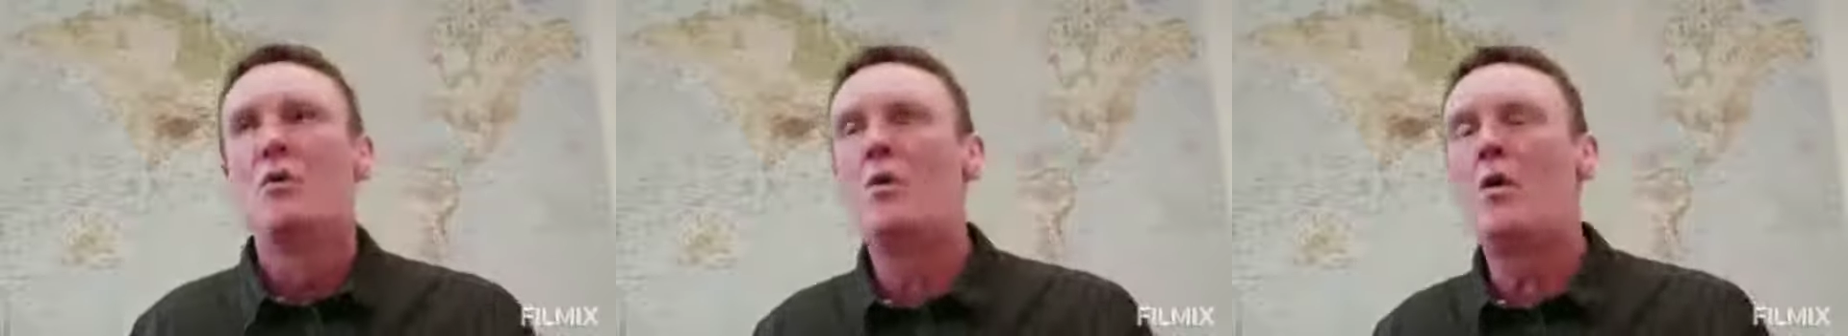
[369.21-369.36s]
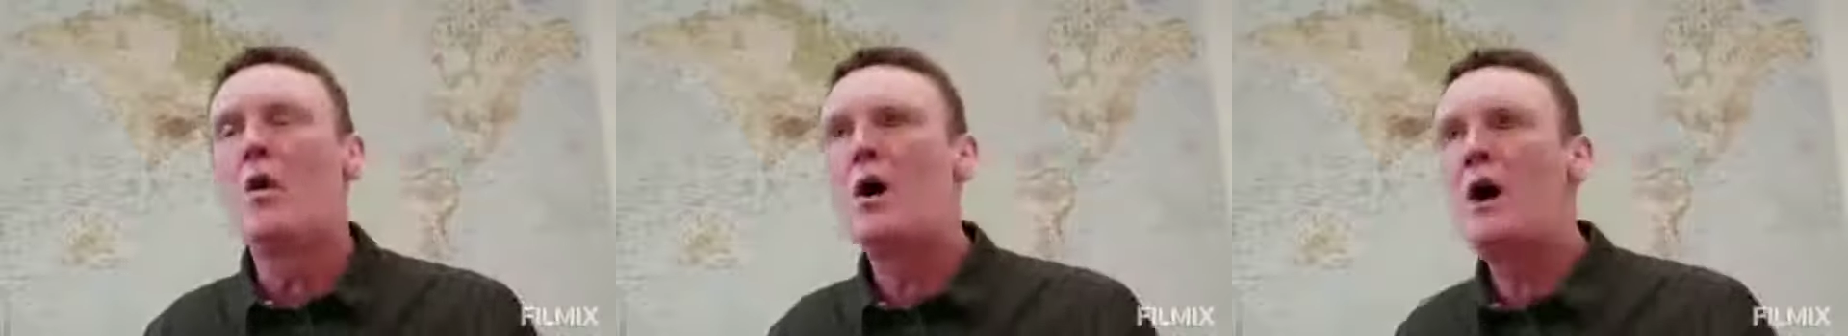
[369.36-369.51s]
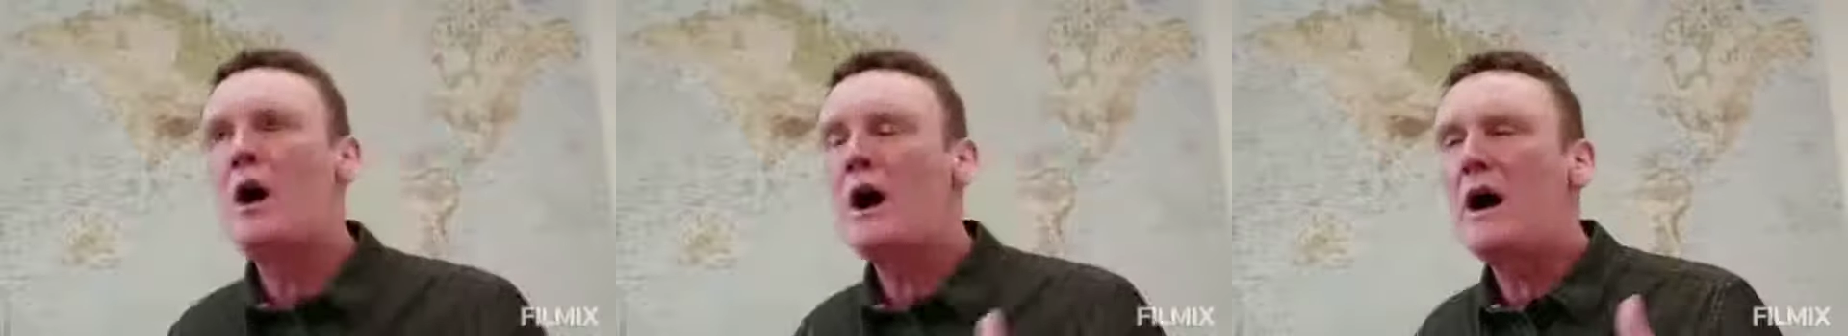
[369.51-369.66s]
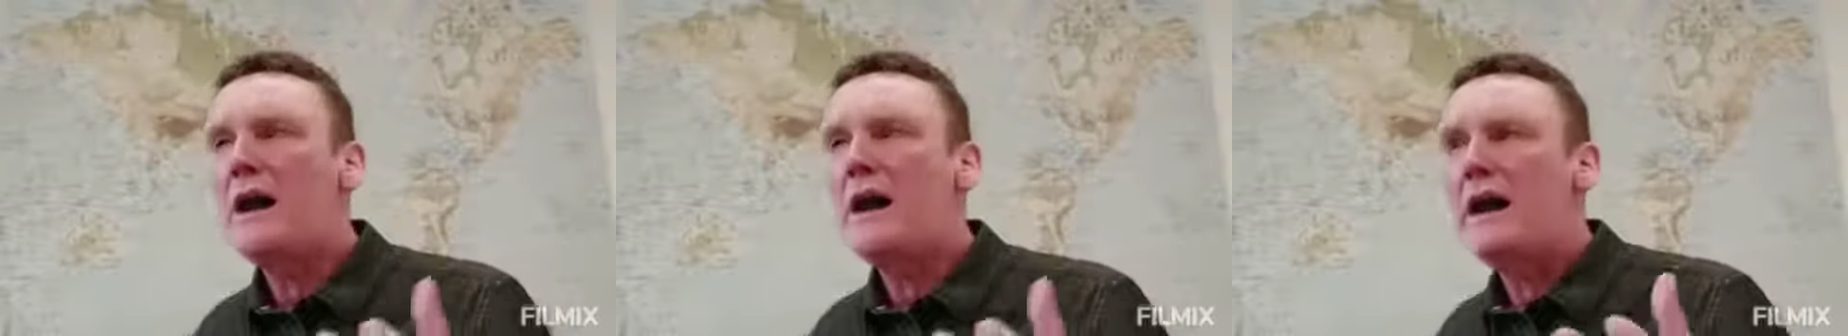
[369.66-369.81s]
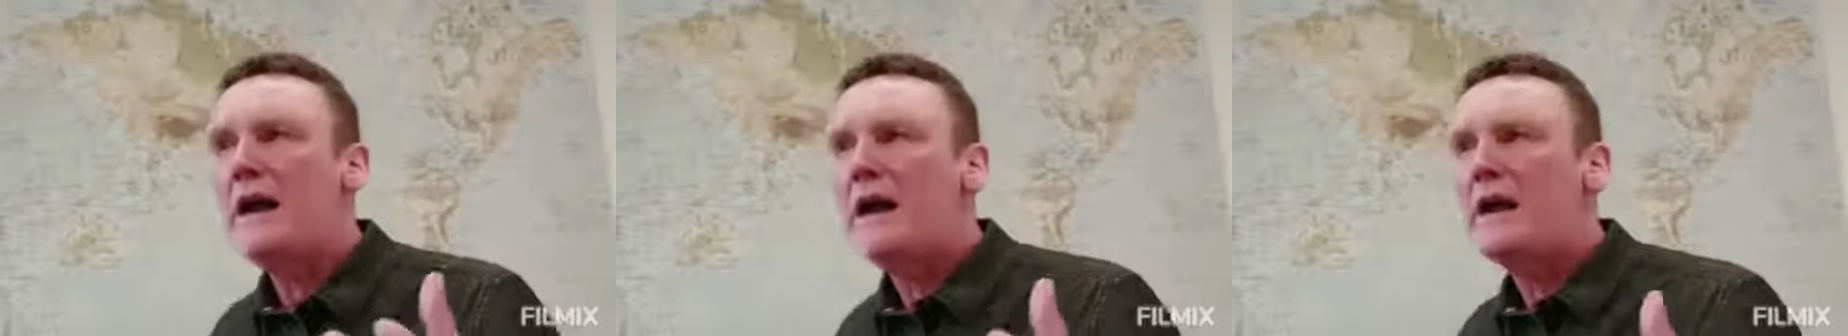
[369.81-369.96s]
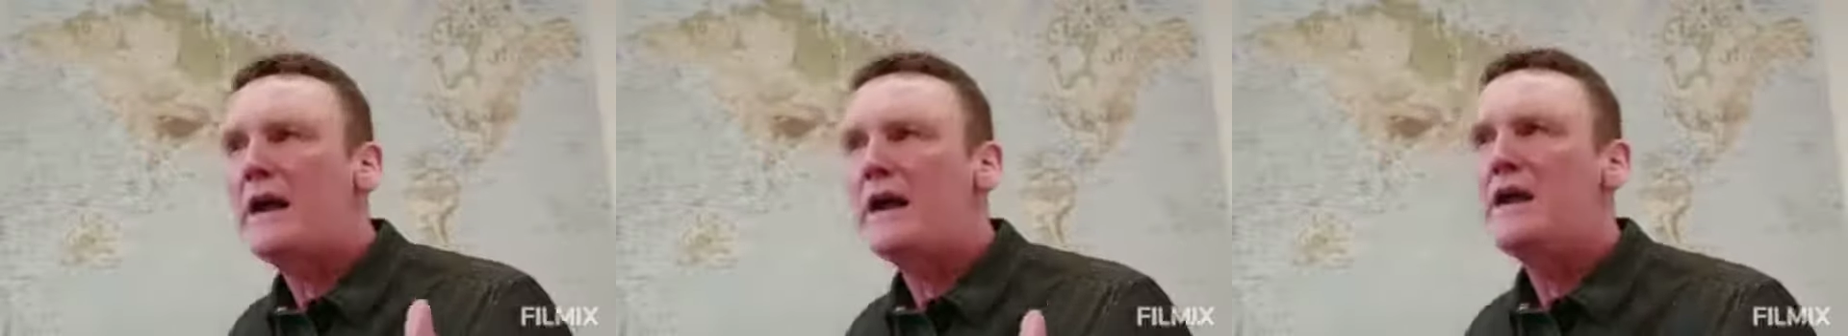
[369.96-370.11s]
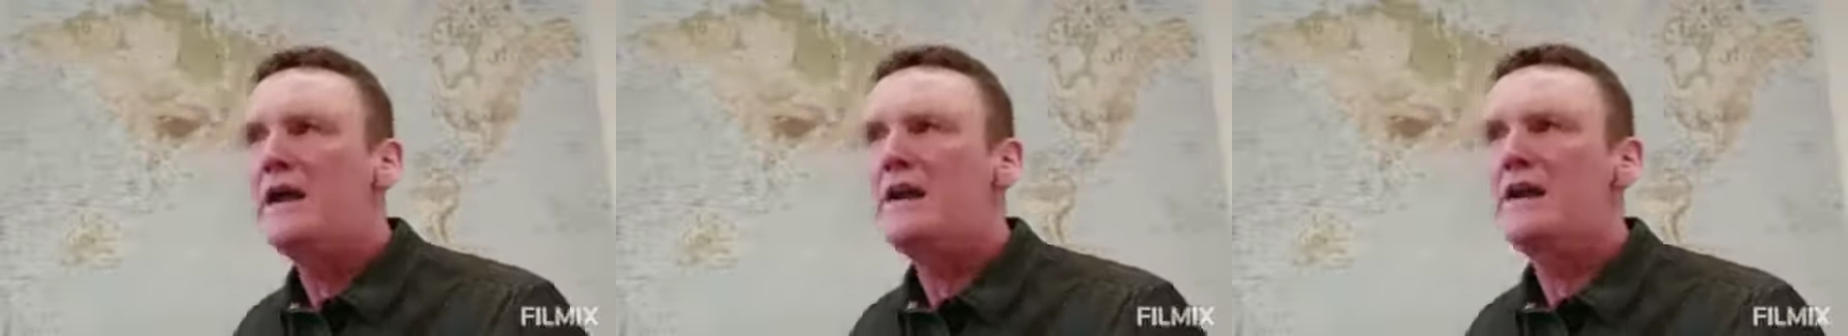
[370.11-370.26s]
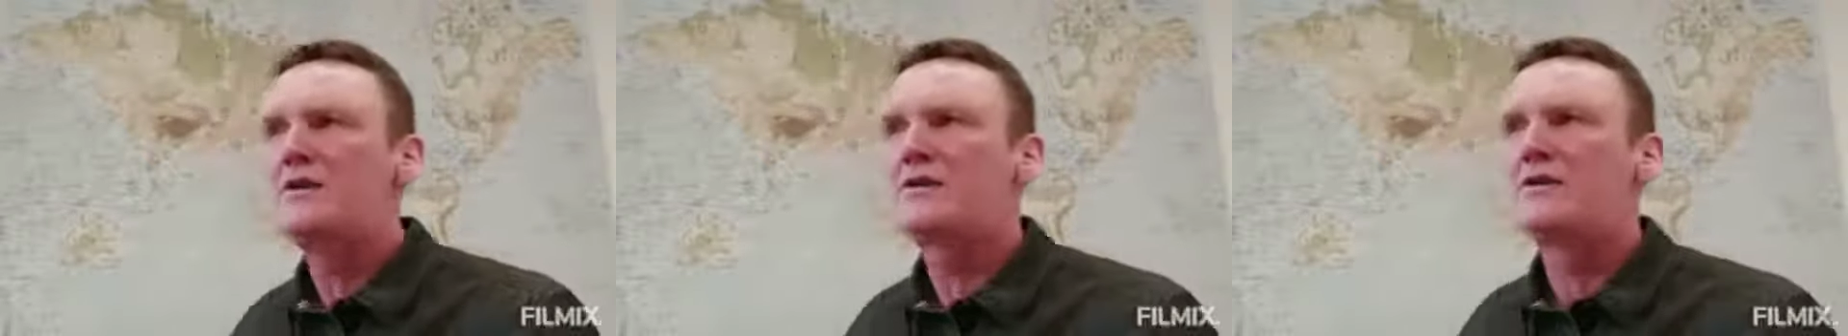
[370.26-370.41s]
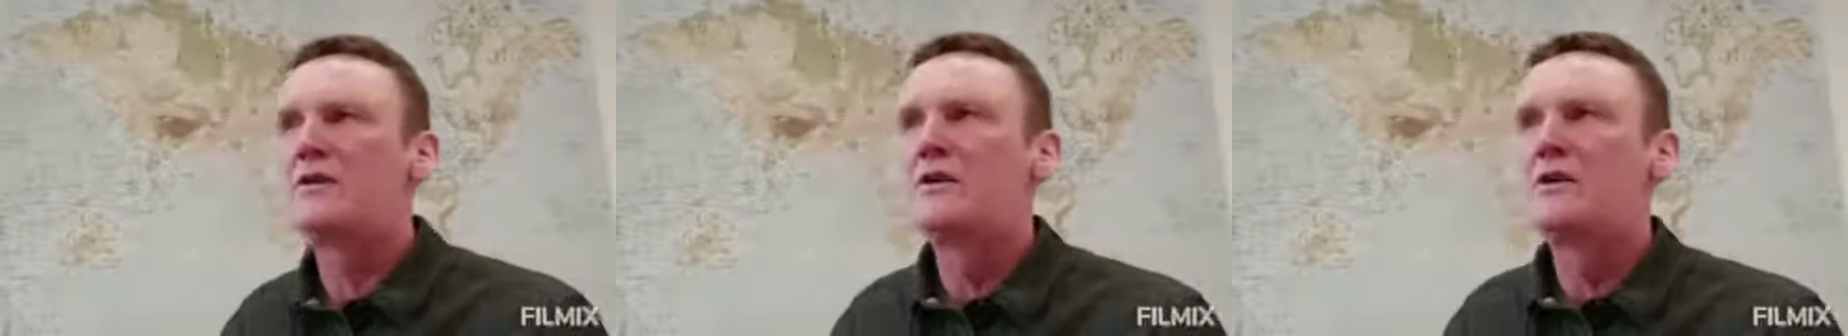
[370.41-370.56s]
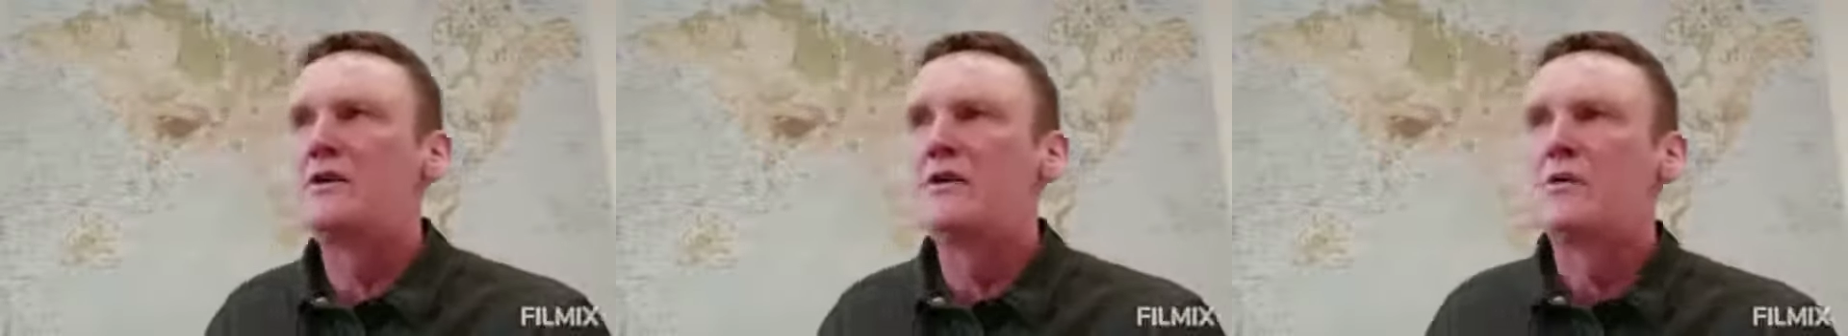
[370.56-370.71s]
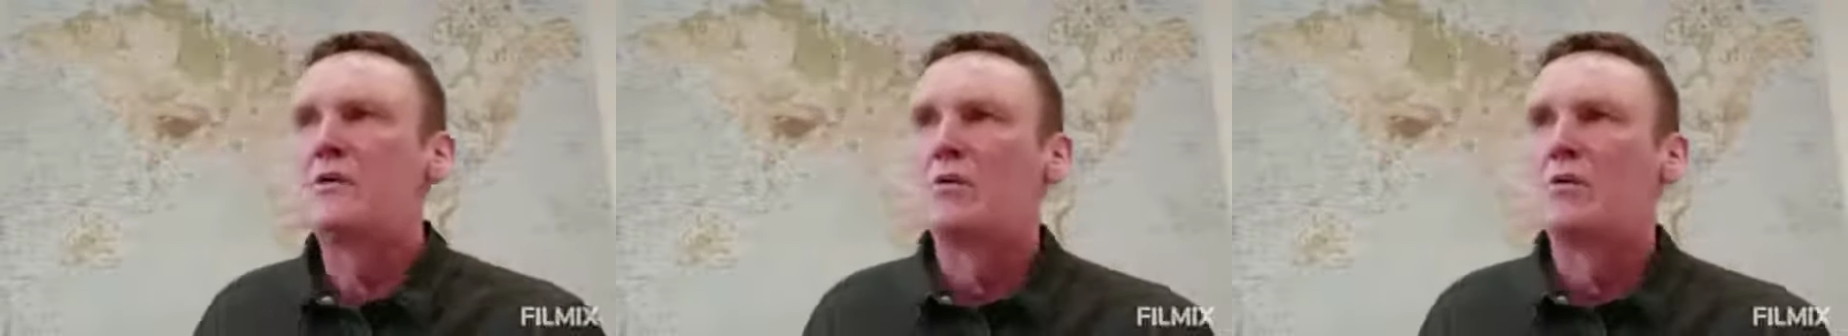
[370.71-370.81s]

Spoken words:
why